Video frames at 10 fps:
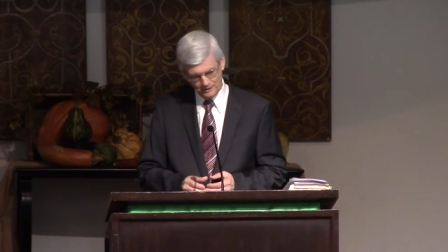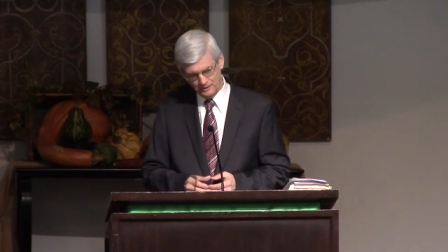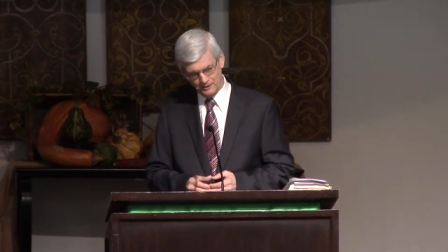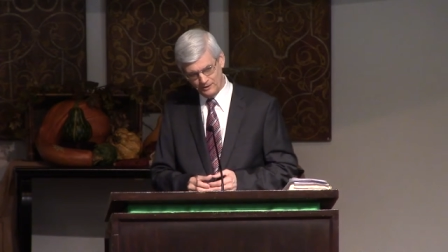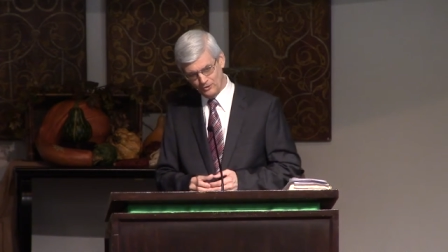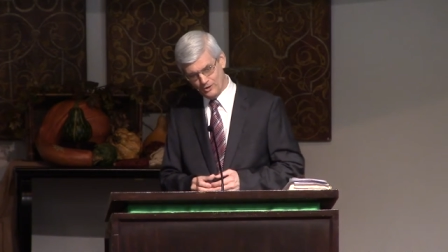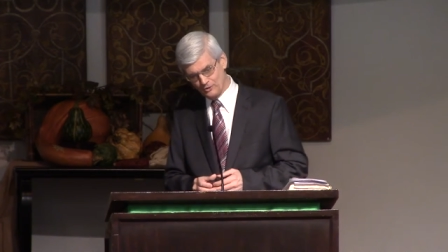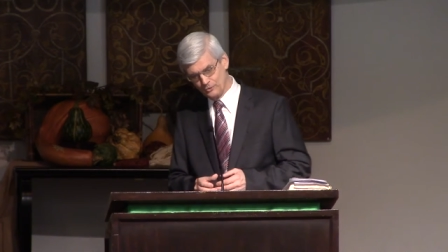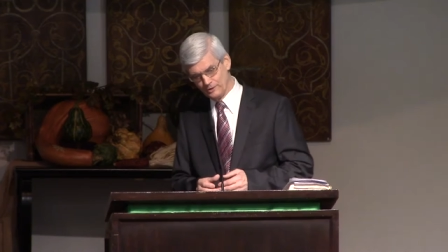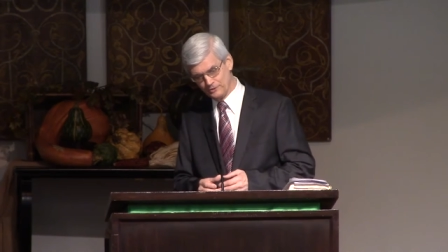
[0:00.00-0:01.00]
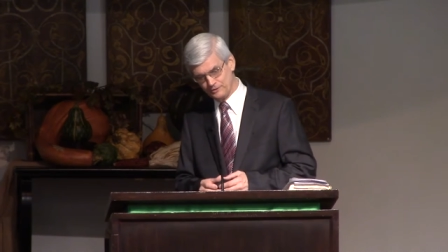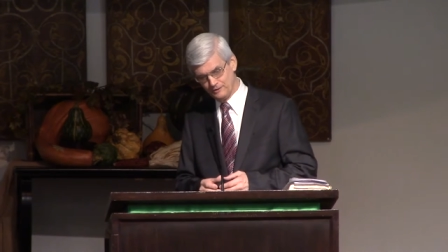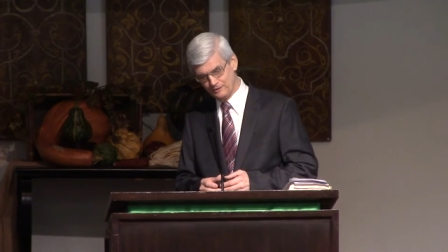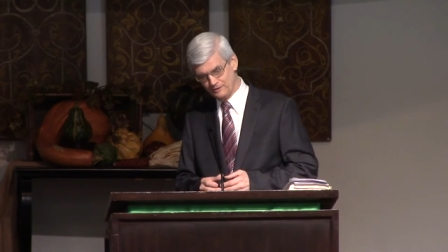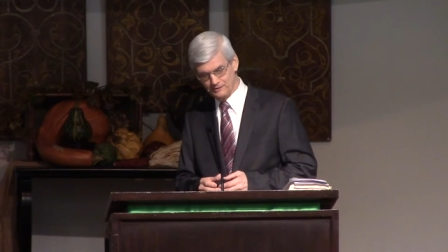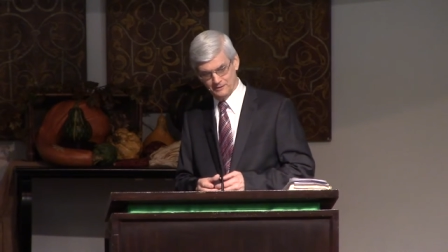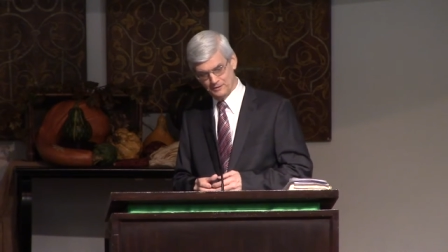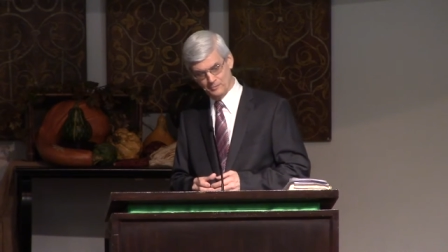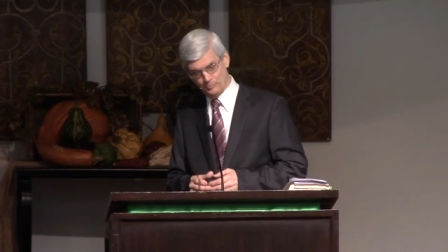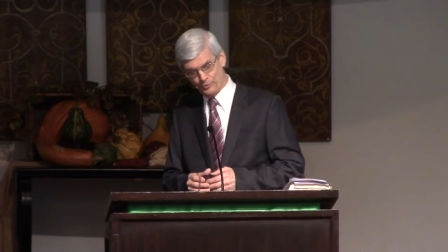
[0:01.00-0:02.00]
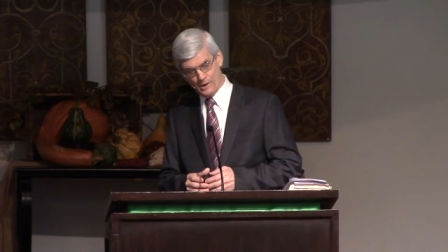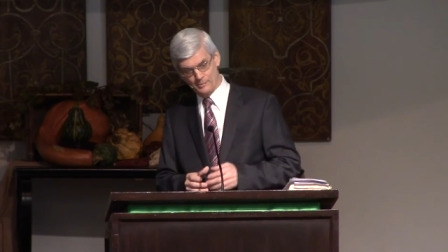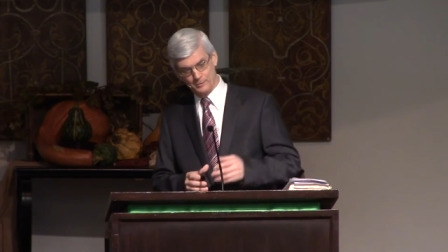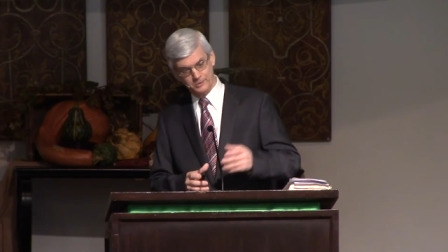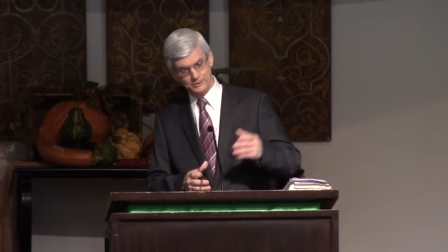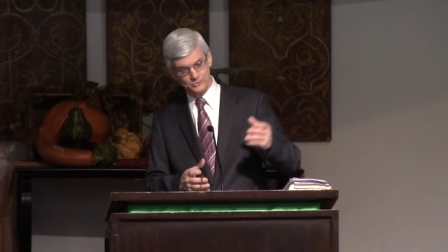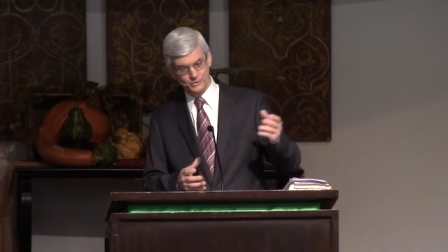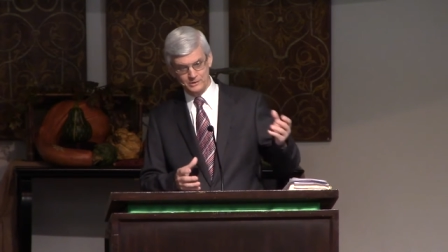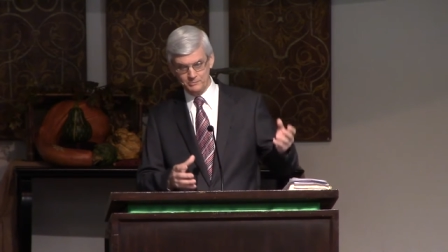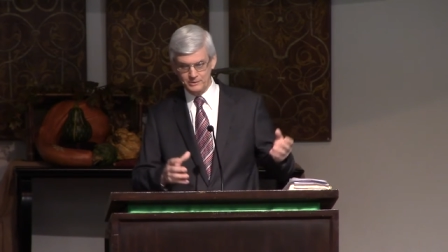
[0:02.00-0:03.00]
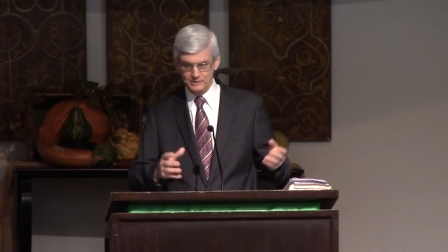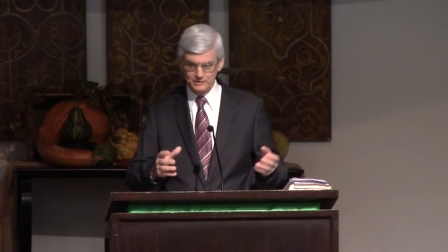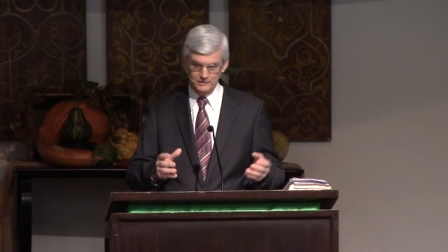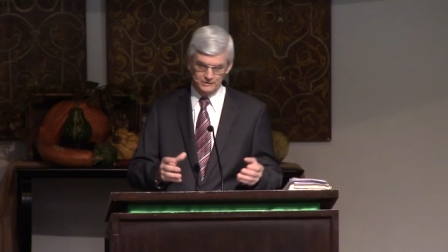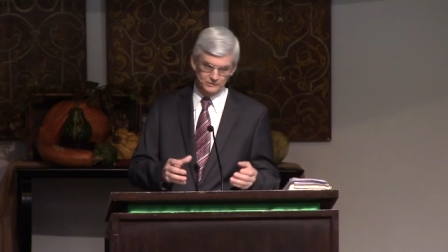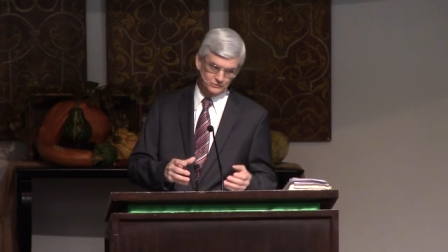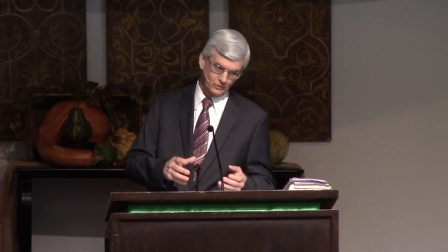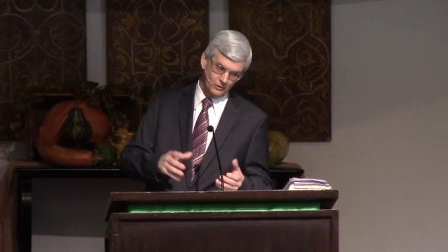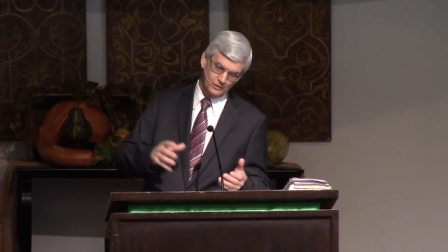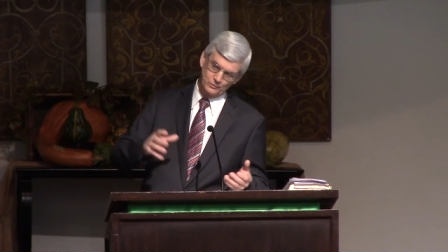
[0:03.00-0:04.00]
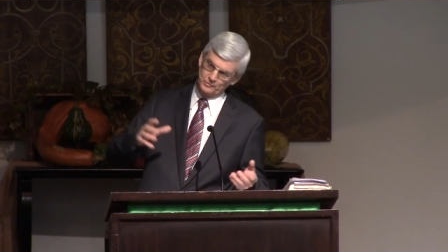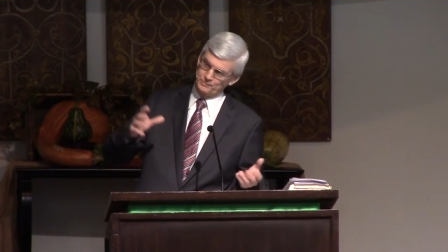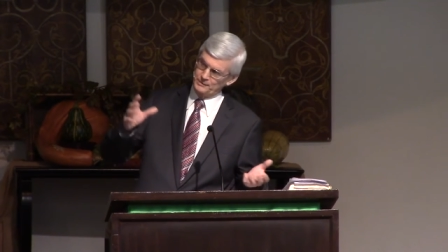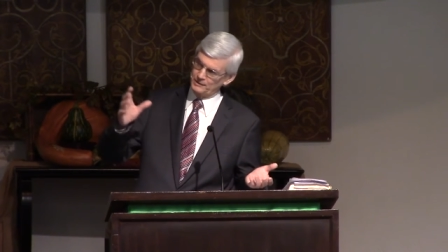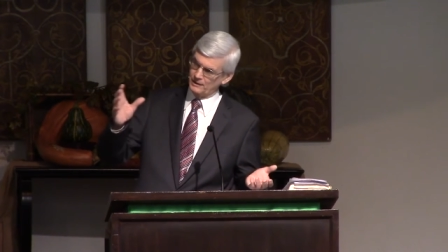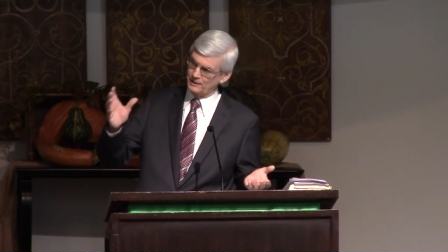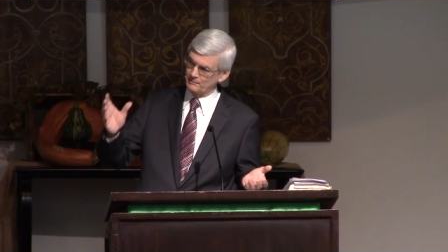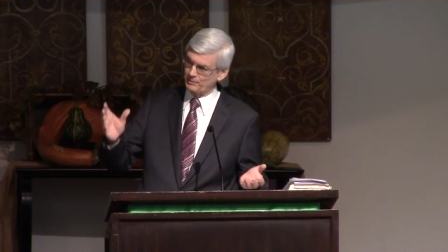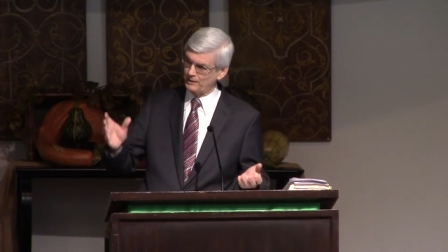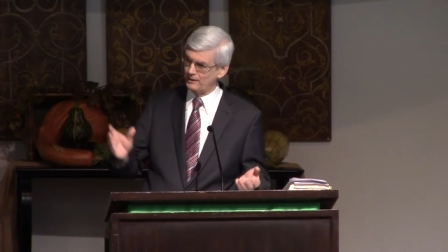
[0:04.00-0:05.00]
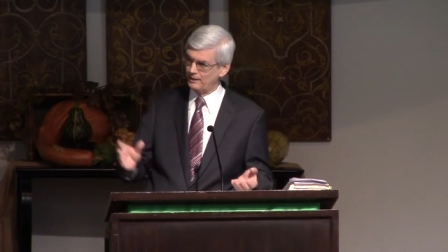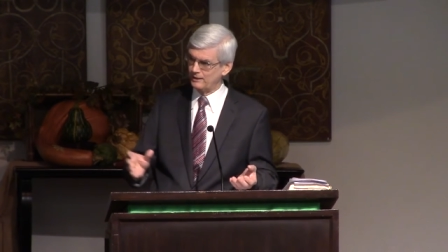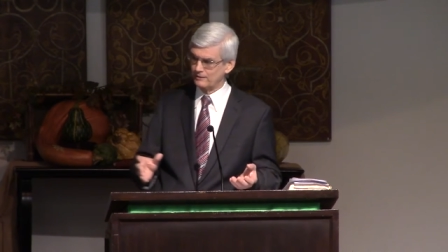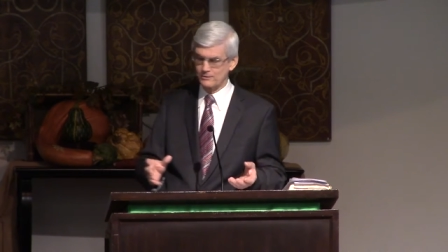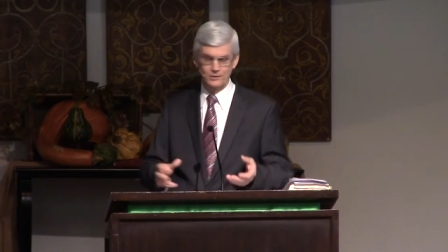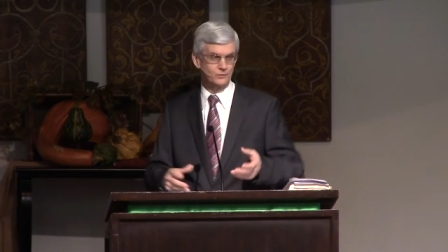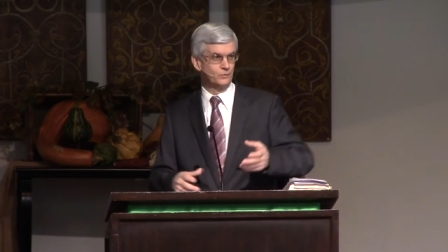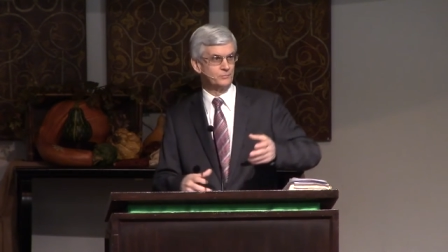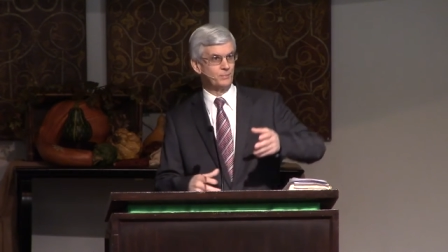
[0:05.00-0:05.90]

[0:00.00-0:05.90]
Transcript: along with um, probably green beans, along with pecan pie, along with